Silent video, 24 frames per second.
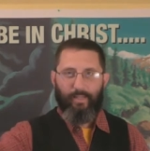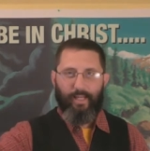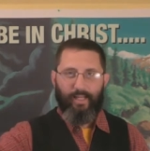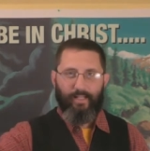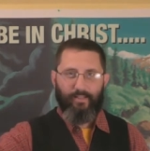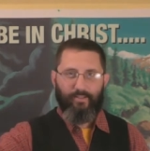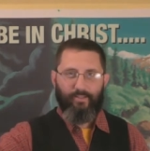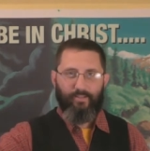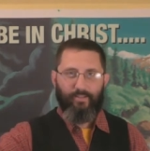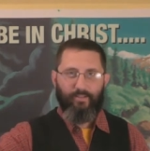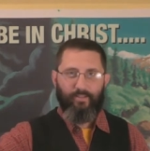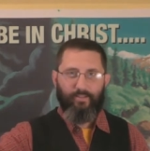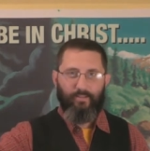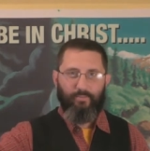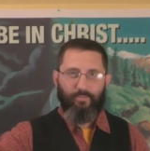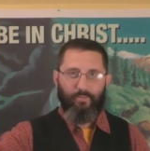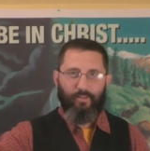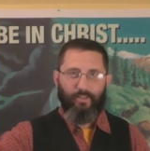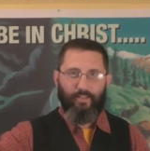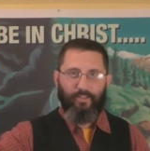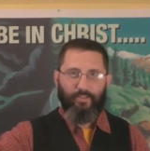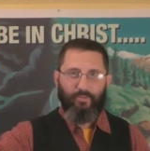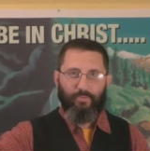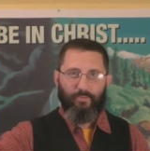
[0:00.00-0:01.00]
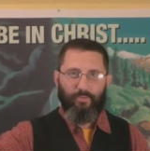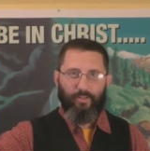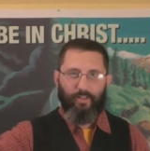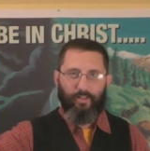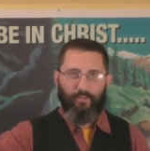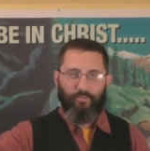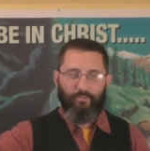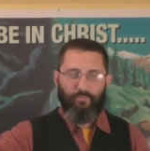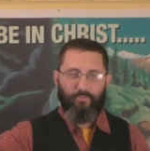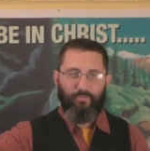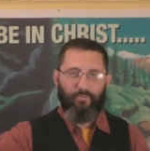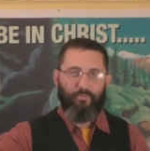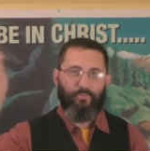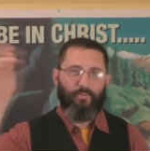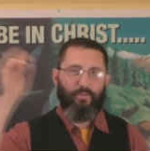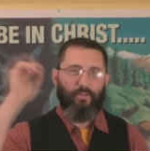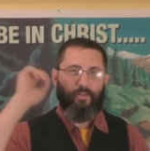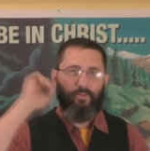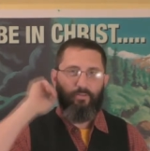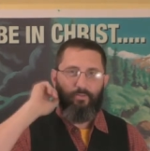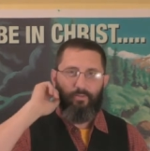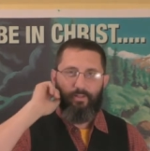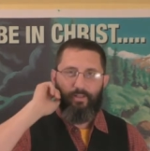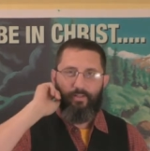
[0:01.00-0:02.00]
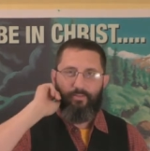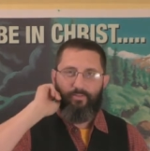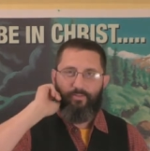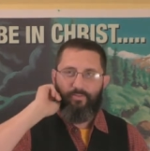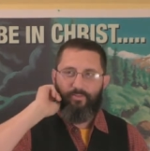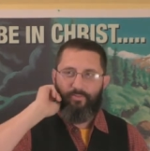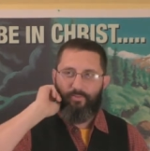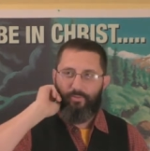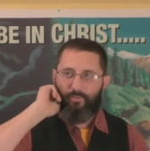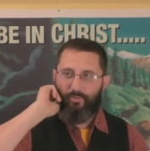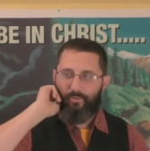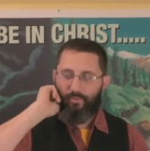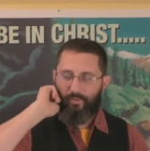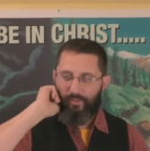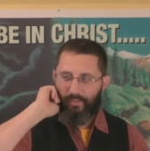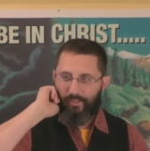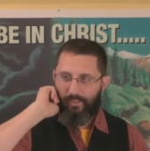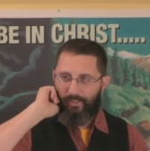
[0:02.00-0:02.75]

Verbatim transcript: back to the place where I, you know, lived for.